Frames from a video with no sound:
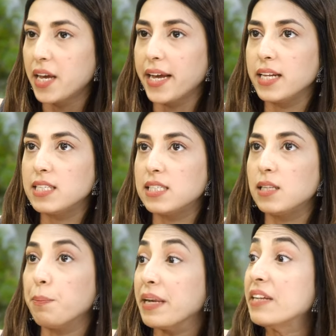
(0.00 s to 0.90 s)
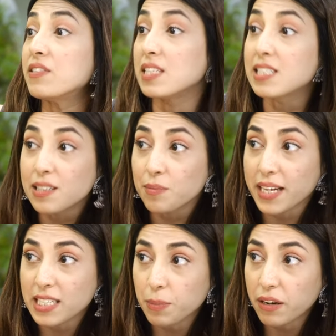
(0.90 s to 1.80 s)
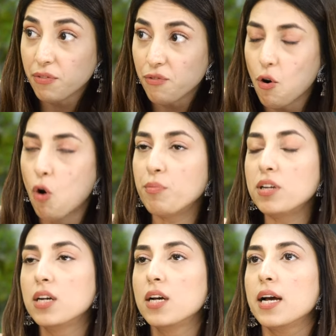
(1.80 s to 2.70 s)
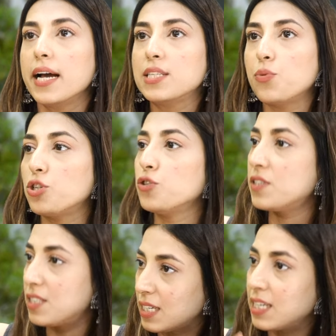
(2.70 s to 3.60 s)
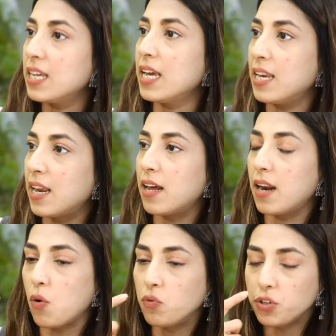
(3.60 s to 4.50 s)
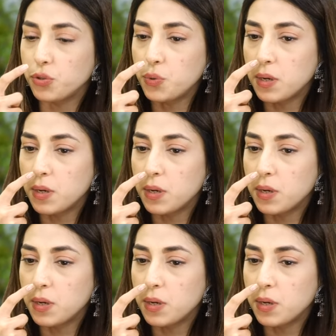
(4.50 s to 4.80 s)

It's the belief system that's been formed. It's what you've seen in and around you.